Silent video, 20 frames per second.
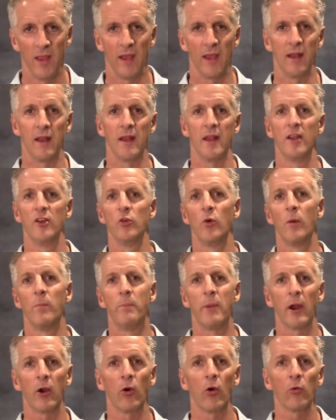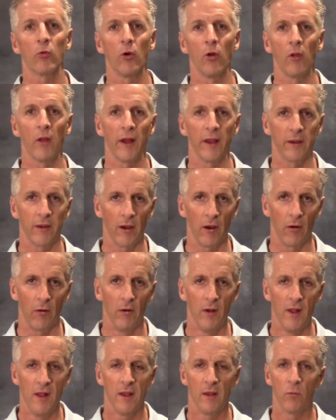and into a barrel roll I go.
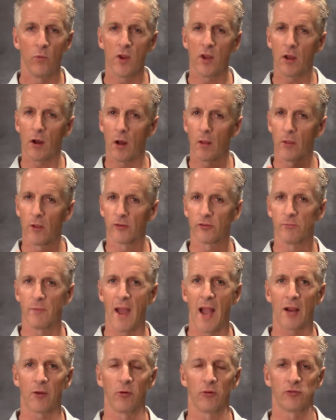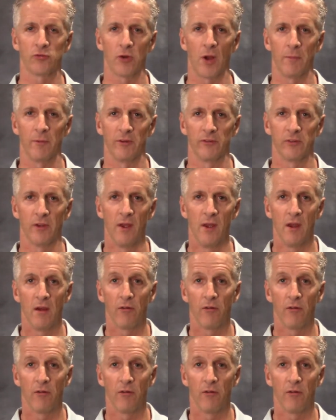We call those macro traumas.